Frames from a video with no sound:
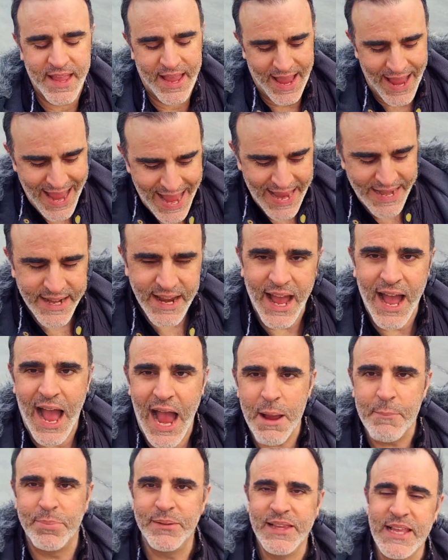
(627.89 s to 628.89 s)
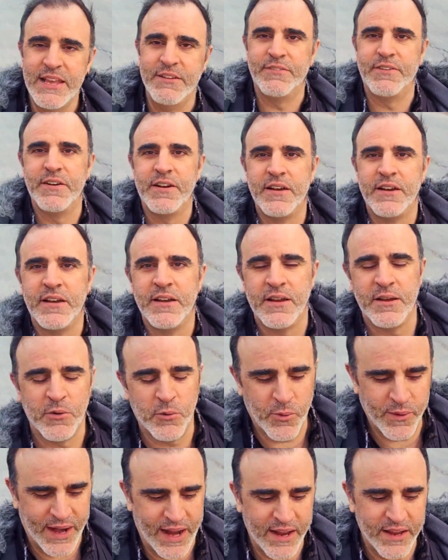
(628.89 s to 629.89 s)
And I believe
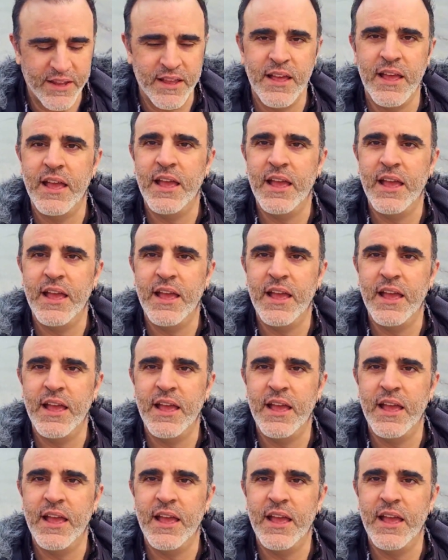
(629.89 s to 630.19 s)
when I